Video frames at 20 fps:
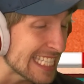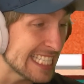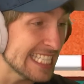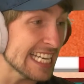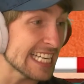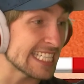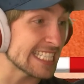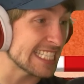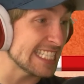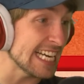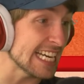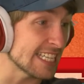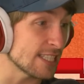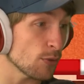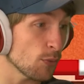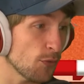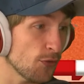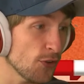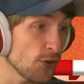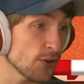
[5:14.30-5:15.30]
six, six,
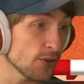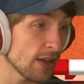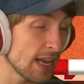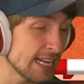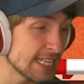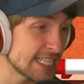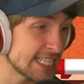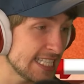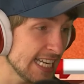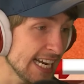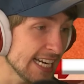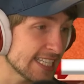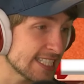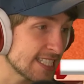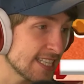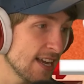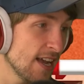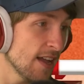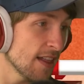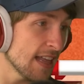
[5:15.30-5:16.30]
for, and six.
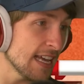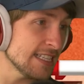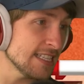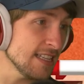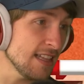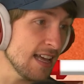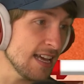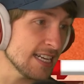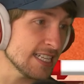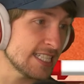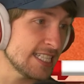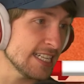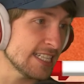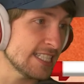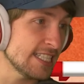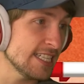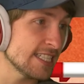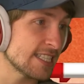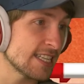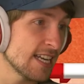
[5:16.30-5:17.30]
That's a lot of sixes.